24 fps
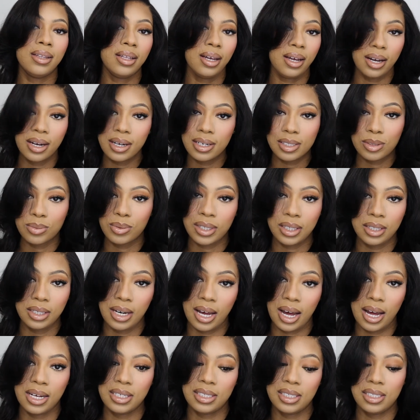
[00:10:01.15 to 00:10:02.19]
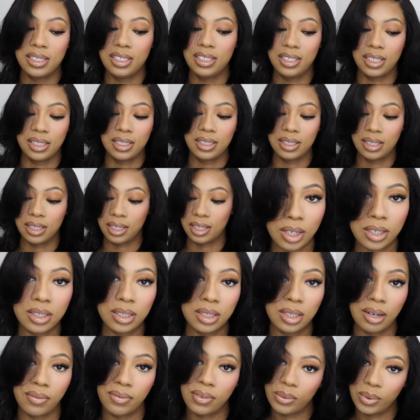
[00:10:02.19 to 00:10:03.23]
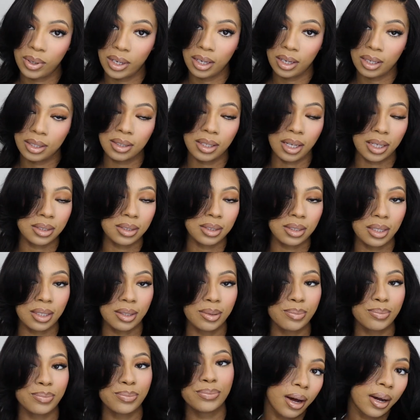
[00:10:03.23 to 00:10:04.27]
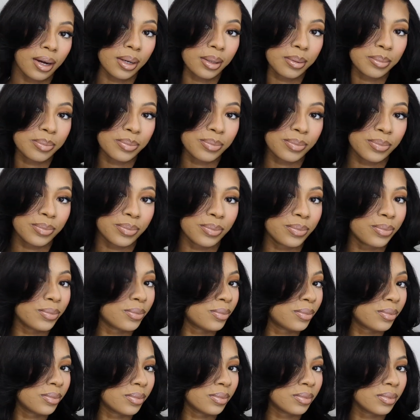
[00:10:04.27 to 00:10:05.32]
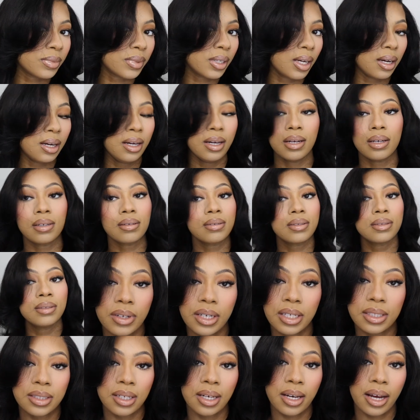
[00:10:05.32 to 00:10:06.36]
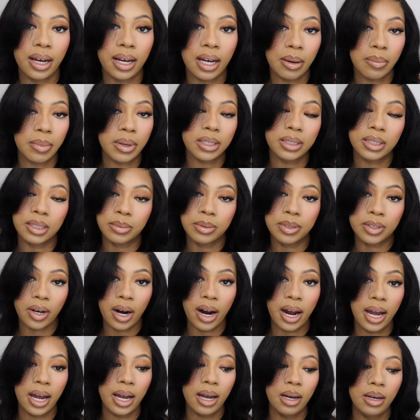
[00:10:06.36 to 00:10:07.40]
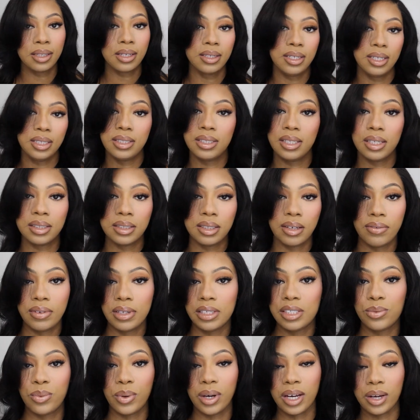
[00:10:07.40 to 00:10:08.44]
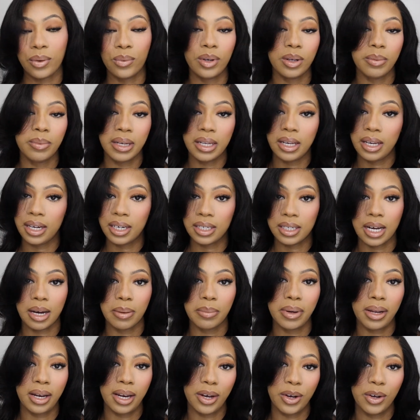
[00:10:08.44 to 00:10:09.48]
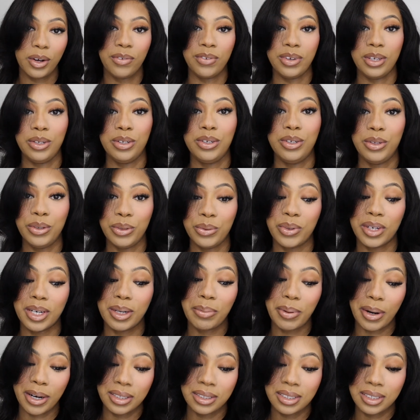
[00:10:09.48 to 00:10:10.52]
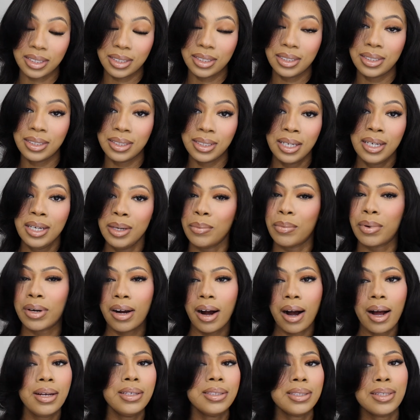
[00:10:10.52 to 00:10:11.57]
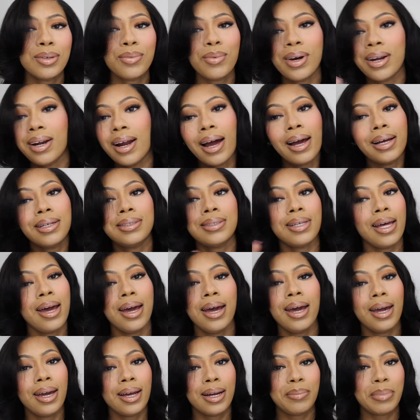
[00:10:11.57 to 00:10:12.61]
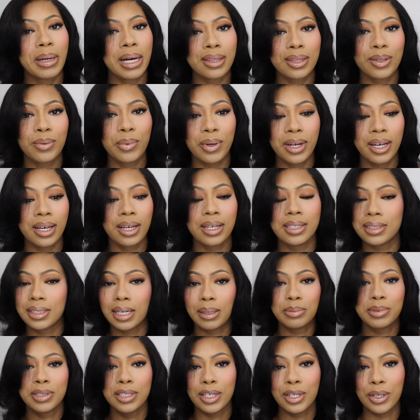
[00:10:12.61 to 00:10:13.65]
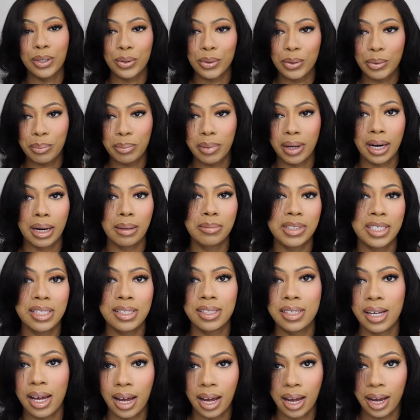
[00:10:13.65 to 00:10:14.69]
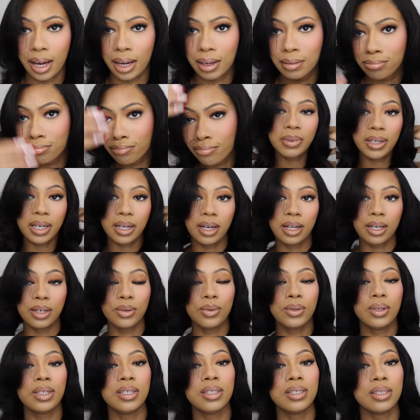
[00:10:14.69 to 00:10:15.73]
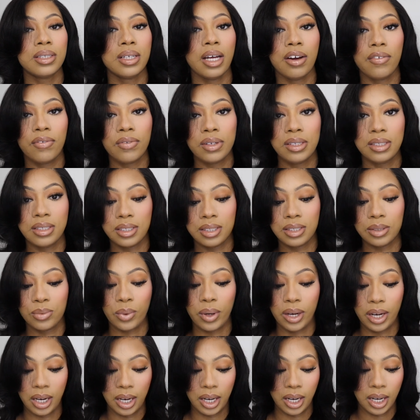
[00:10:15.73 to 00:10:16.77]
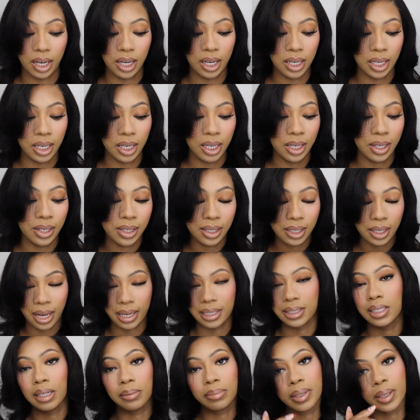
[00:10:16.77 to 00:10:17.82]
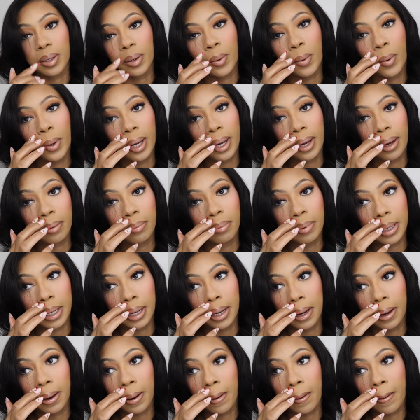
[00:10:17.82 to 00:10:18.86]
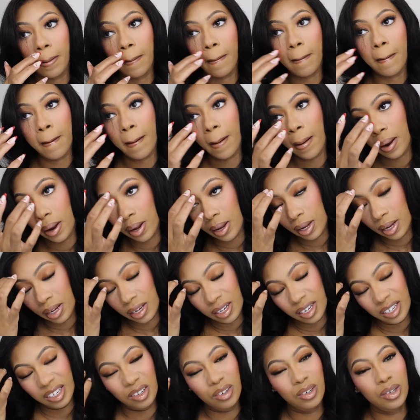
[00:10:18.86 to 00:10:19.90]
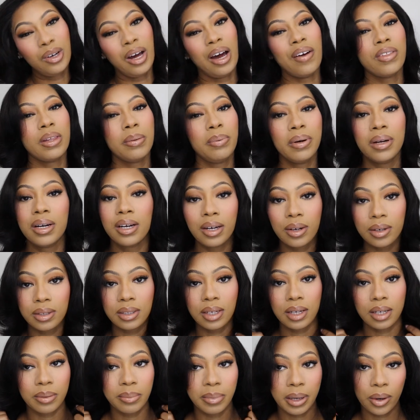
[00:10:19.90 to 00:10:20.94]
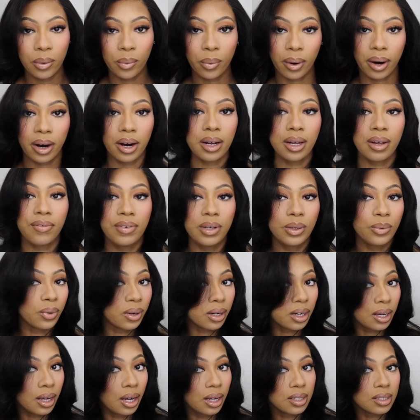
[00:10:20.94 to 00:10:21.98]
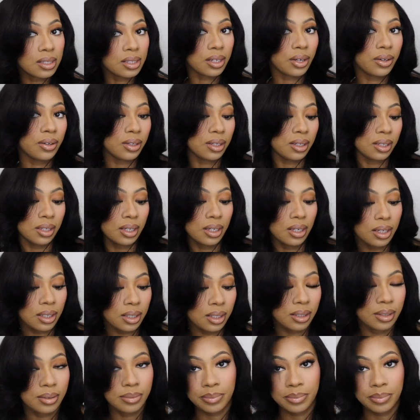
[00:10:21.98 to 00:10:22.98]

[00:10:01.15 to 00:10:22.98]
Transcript: The hair is really nice. It's just the direction of the wig. That's it. Um, yeah. forget to like, comment, and subscribe. The details of this wig will be linked down below if you do want to purchase. Regardless of what I said about the wig, it's up to you. But I'm just saying, it'll be a glueless, effortless wig. Like something quick, but you do have to put in a little bit of work if you want to get a certain look.